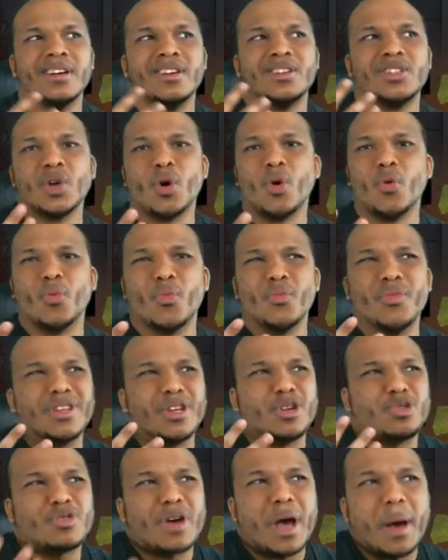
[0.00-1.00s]
So with
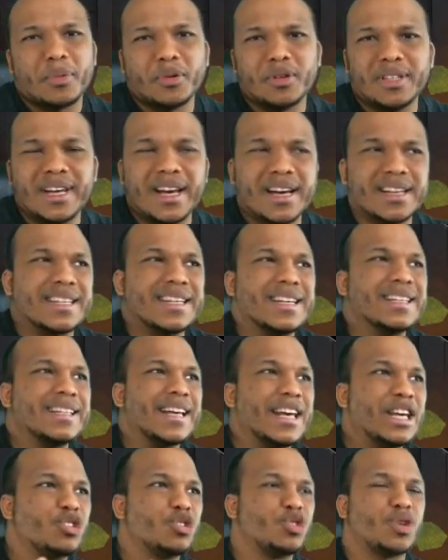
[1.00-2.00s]
the Trapper, yes, he
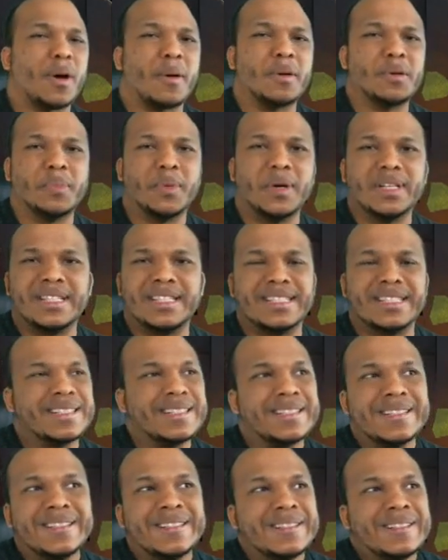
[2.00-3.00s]
lays traps, but
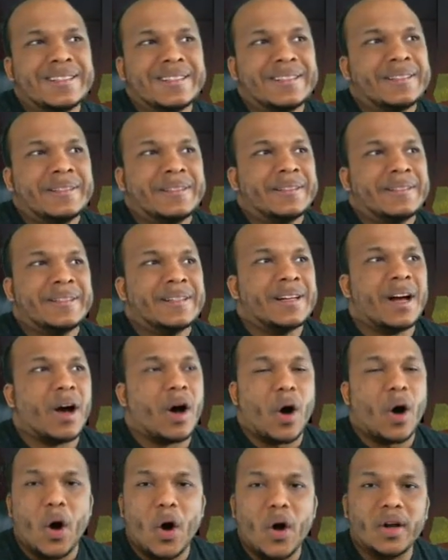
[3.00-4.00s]

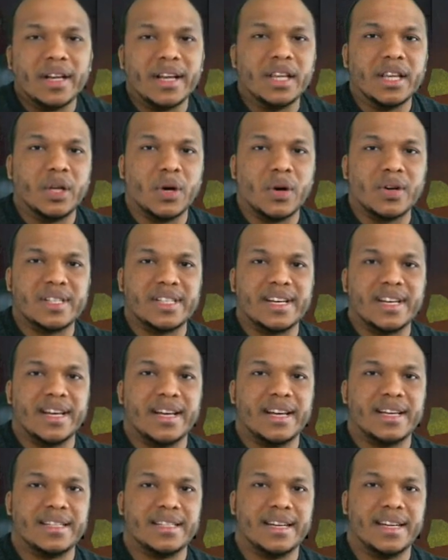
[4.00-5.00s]
all it does
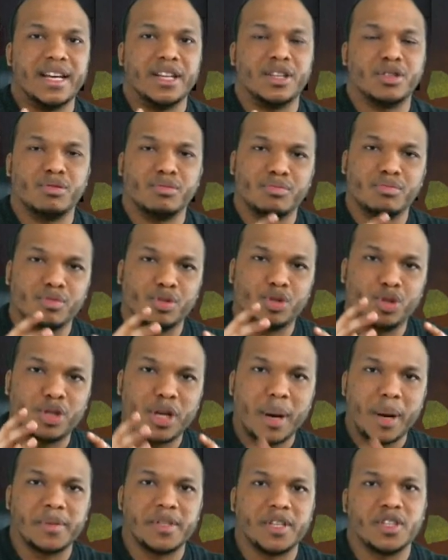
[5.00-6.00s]
is it
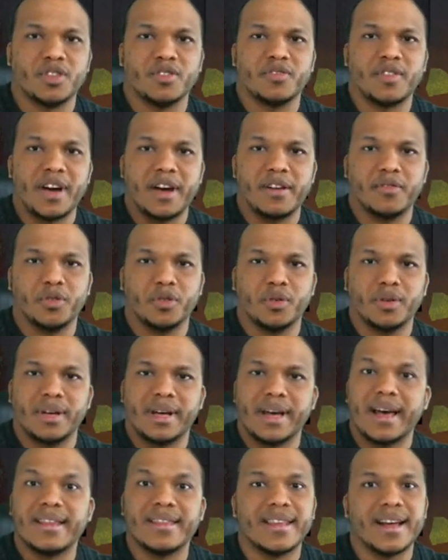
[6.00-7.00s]
traps a survivor
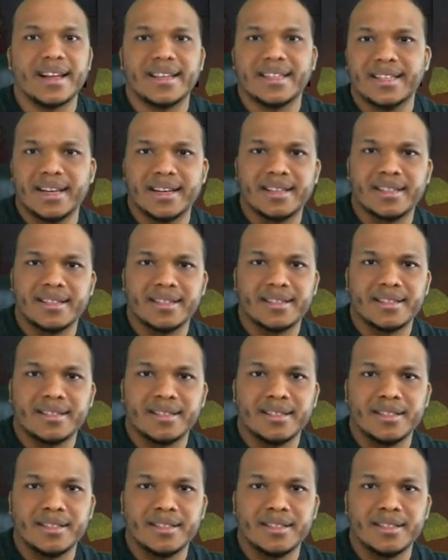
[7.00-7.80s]
and that's it.